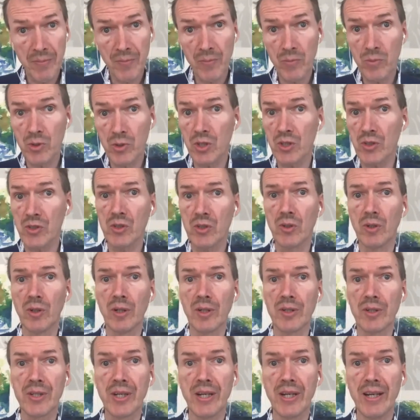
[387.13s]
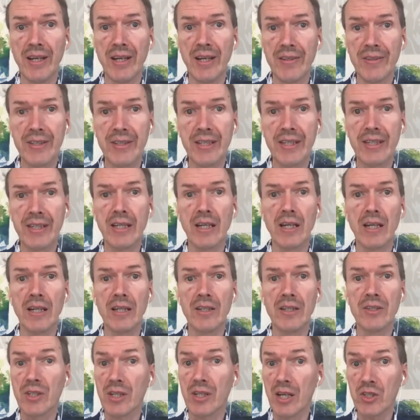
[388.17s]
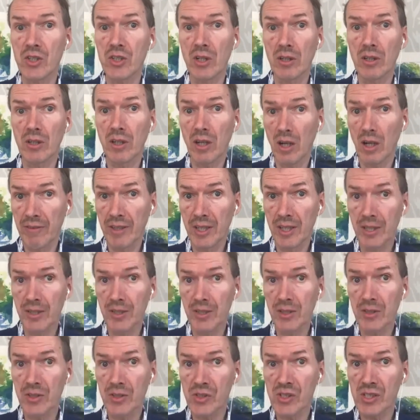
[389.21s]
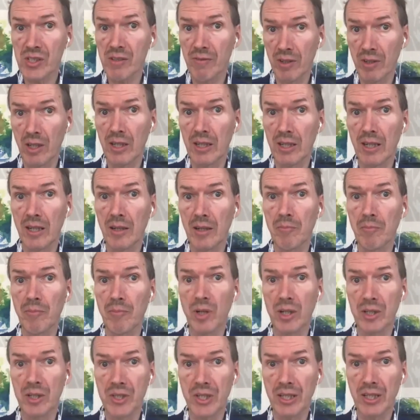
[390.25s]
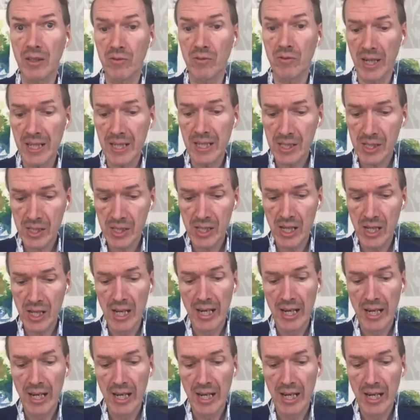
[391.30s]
which is called the International Covenant on Civil and Political Rights,